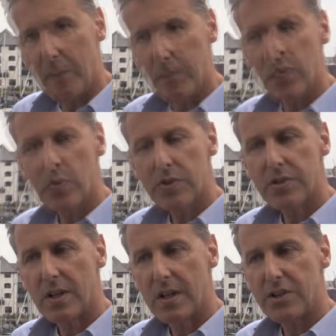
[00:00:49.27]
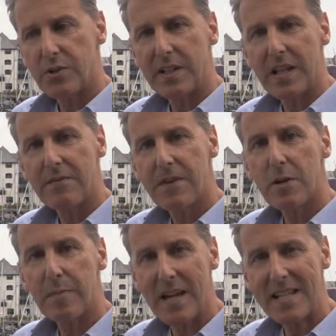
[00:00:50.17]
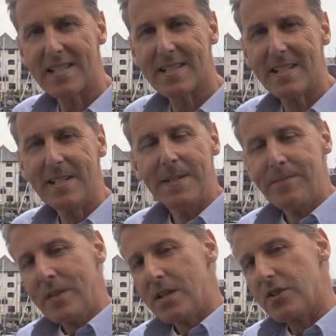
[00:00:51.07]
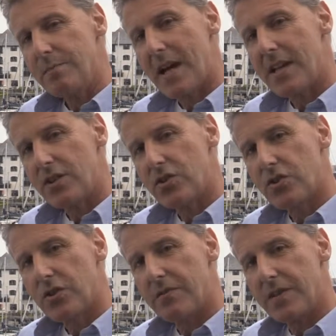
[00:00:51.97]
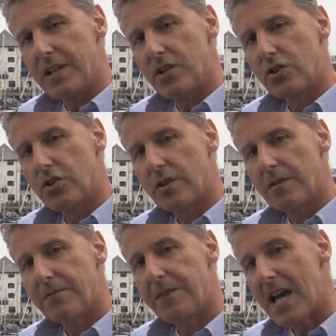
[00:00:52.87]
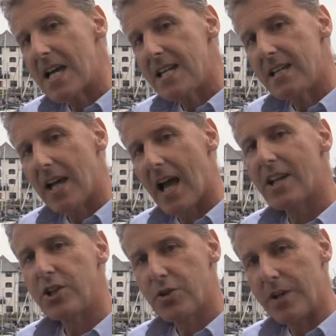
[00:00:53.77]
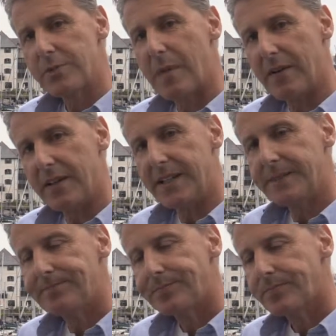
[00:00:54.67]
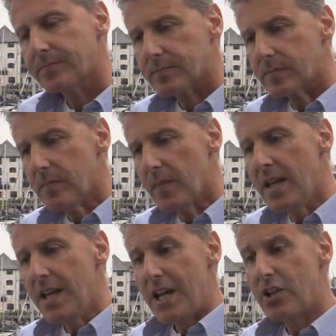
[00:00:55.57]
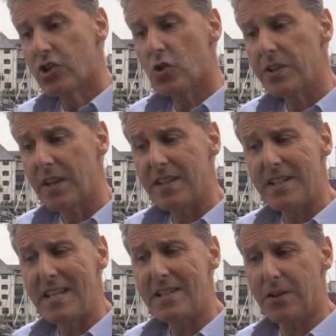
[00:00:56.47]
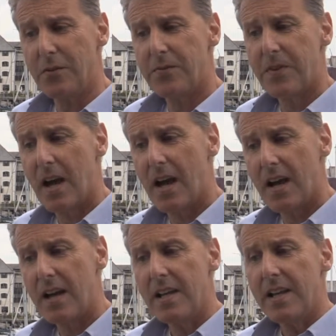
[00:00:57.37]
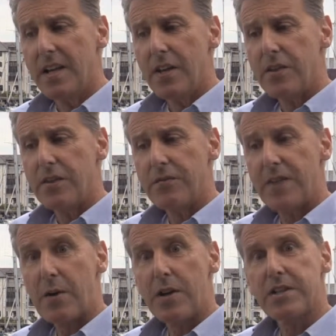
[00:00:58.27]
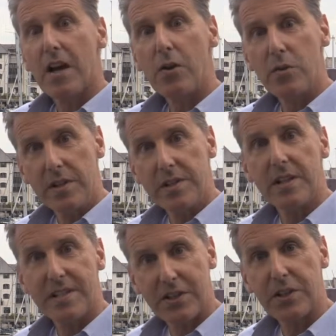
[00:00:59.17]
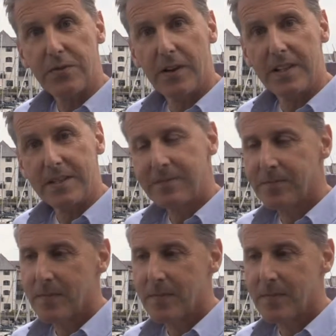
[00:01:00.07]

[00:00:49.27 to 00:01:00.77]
Your board are doing their very best to manage the village fairly and transparently, ensuring that the needs of the various owners are satisfied.